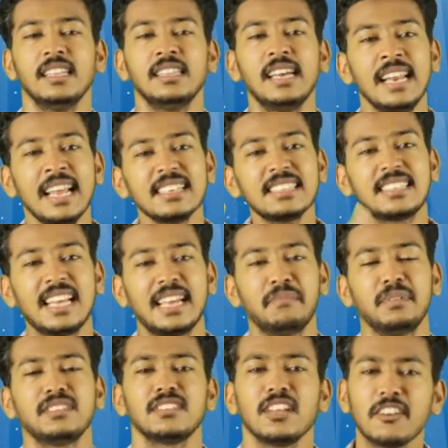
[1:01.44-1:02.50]
The next type
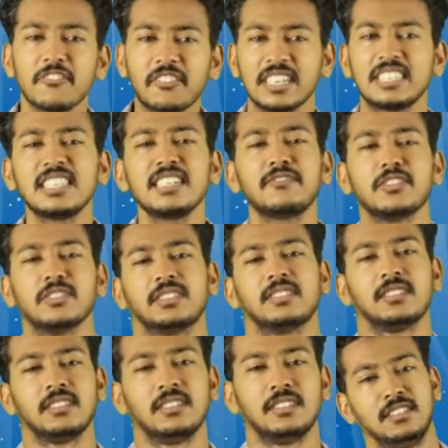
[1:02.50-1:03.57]
is friction force.
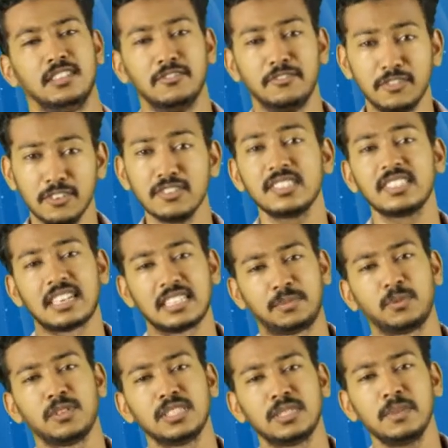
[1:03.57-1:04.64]
The force
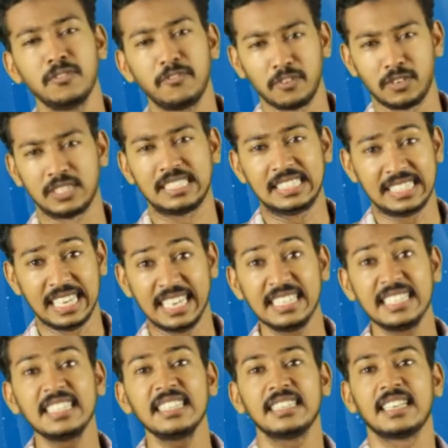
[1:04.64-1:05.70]
responsible for
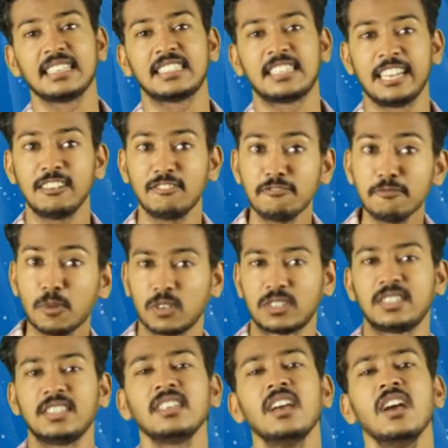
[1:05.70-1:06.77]
changing the state of
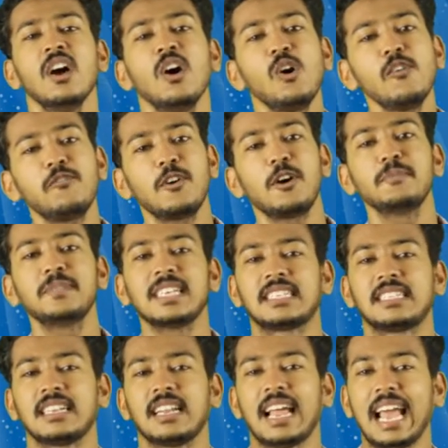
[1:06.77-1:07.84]
motion of
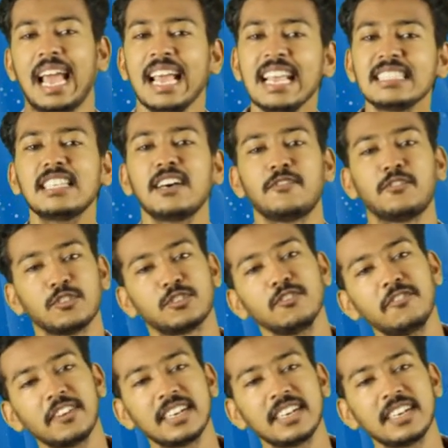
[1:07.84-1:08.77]
object is the force of